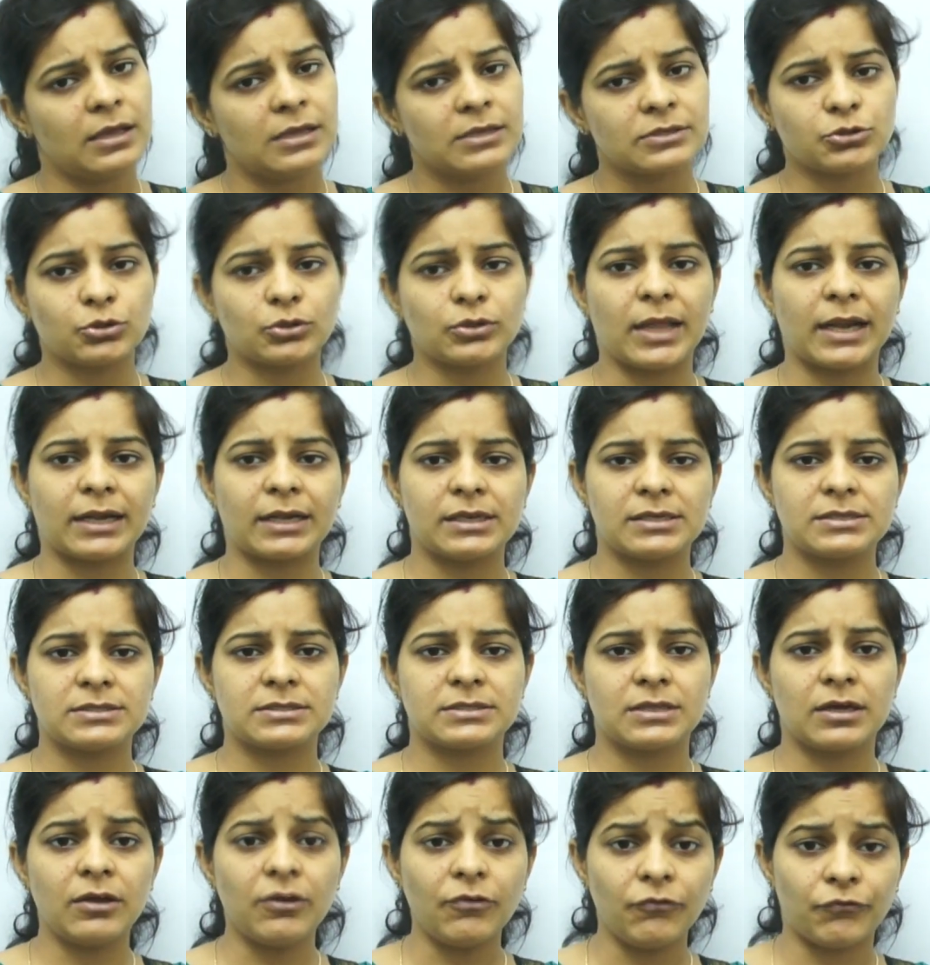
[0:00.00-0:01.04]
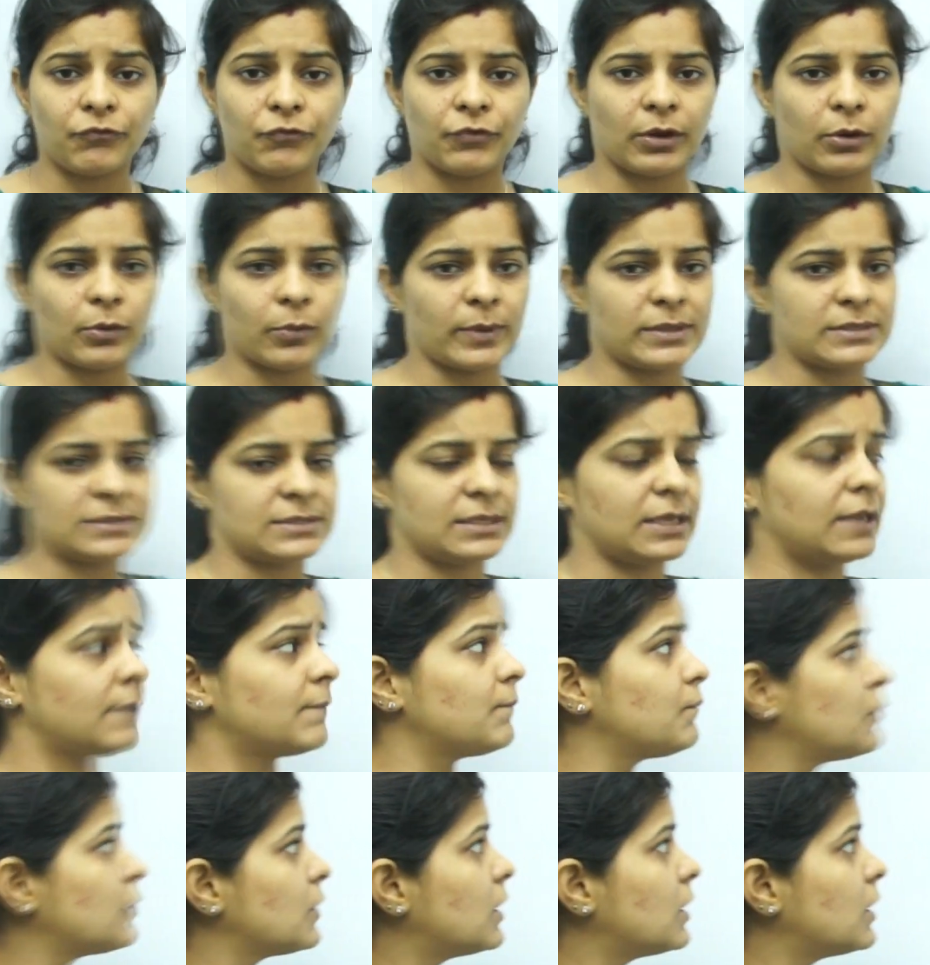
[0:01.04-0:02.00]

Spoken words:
So that is the frequency.